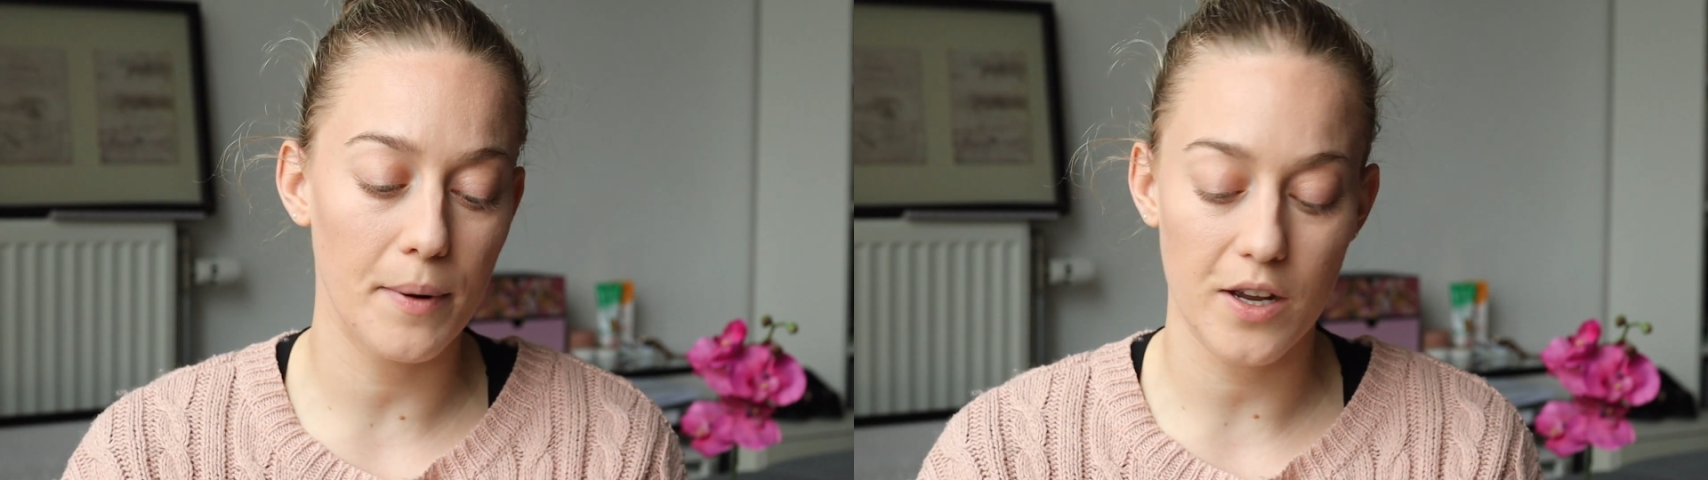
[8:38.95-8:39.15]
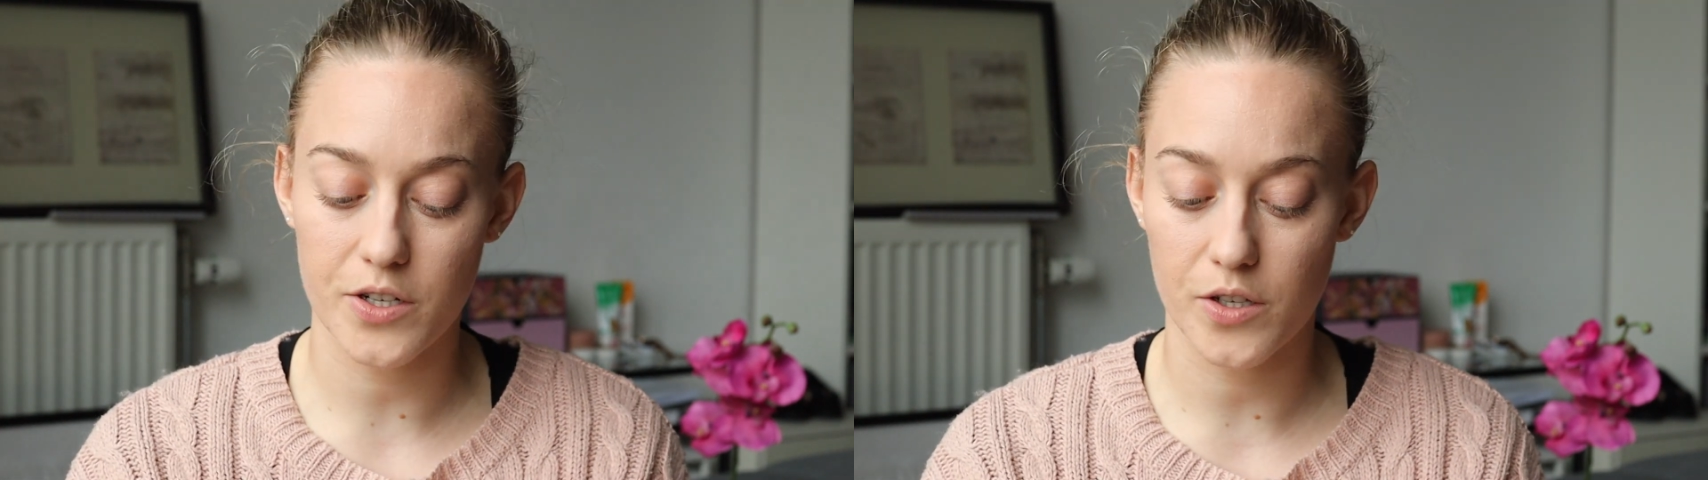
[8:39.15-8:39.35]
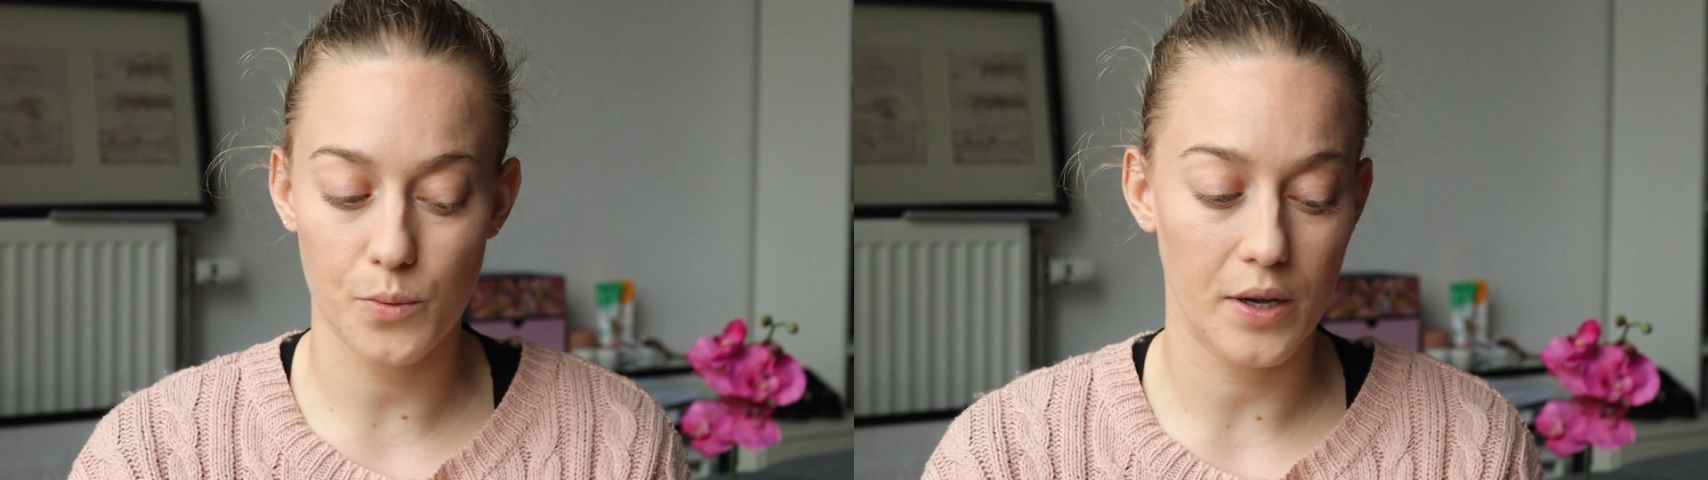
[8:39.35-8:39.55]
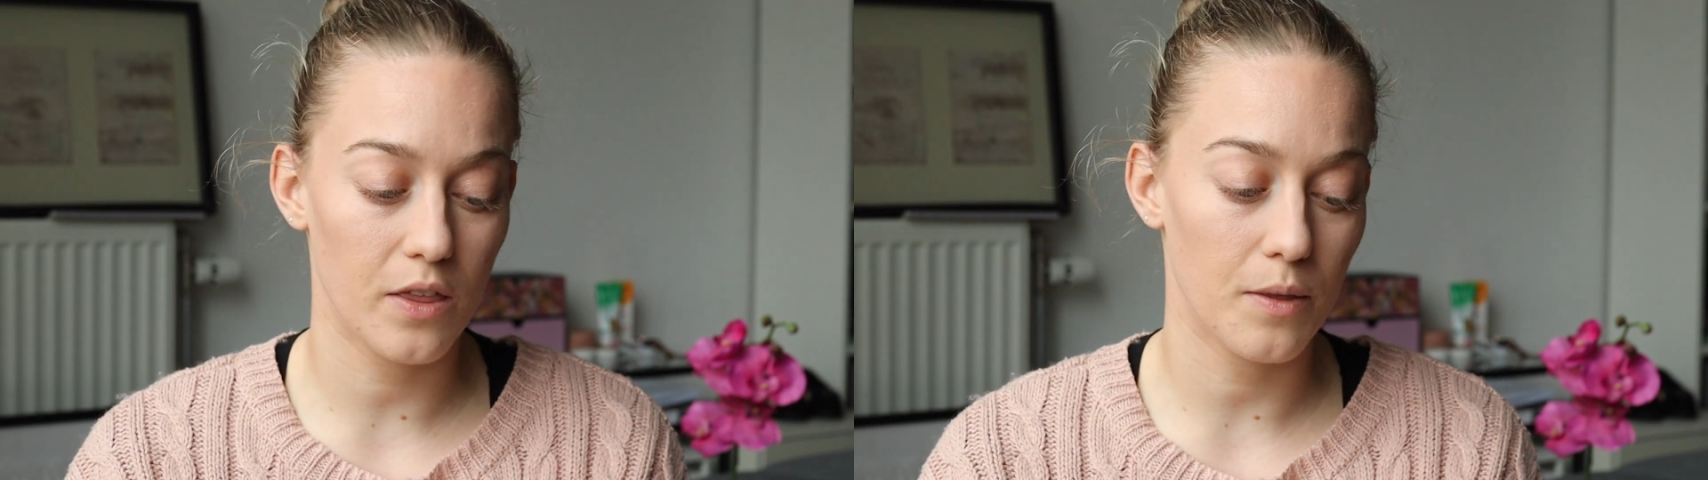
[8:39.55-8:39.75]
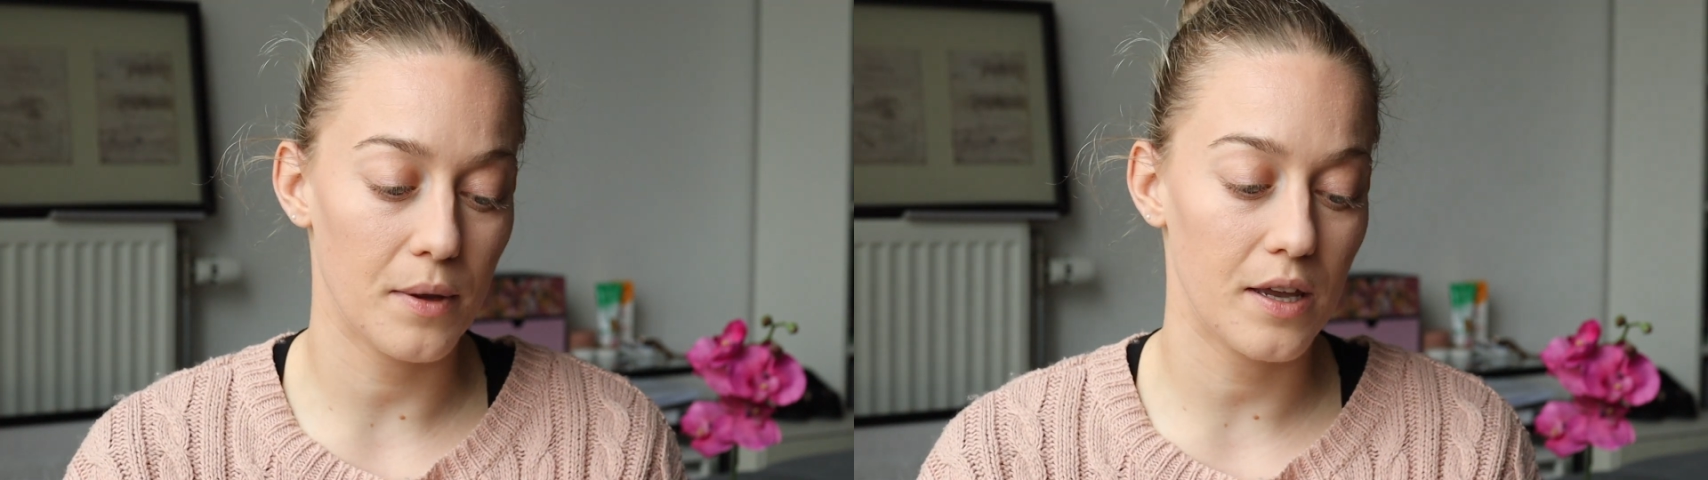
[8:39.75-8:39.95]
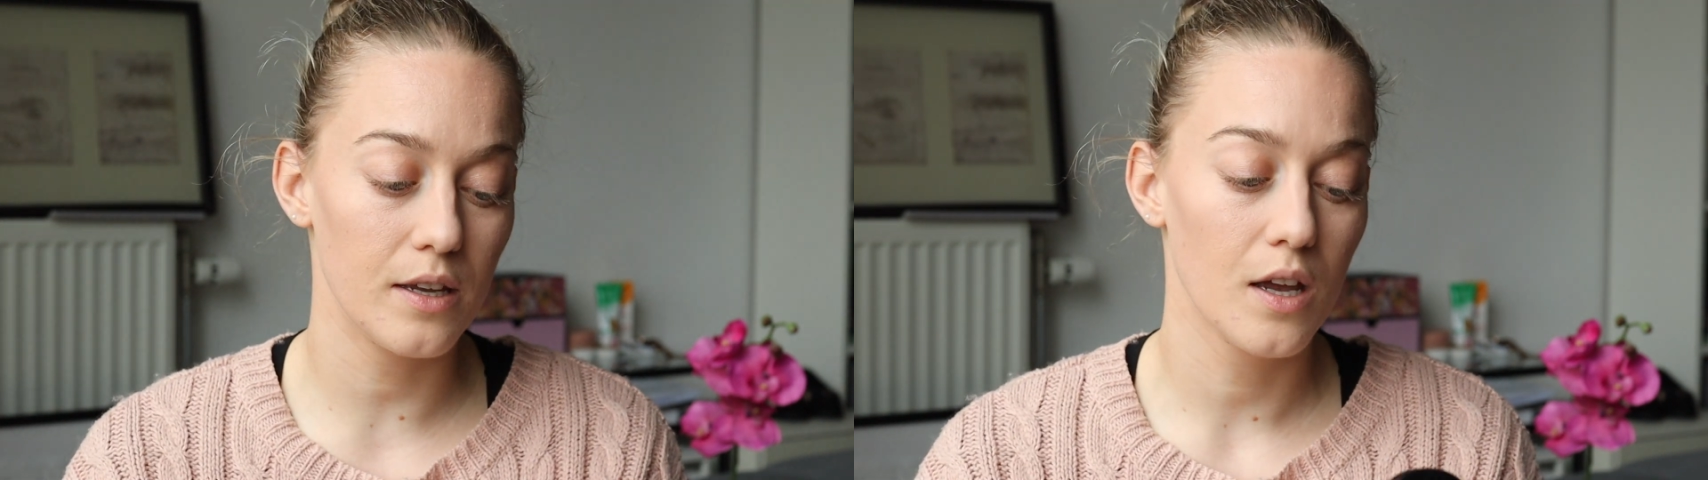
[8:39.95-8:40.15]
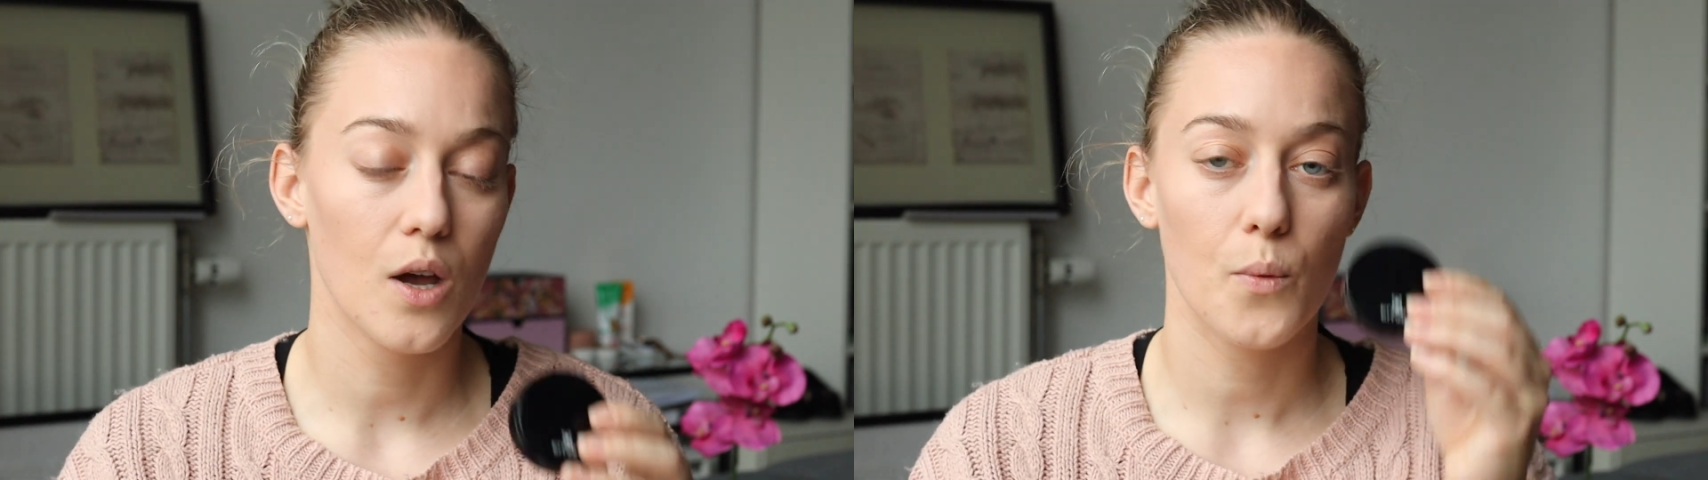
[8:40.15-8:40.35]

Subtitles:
blushes with me,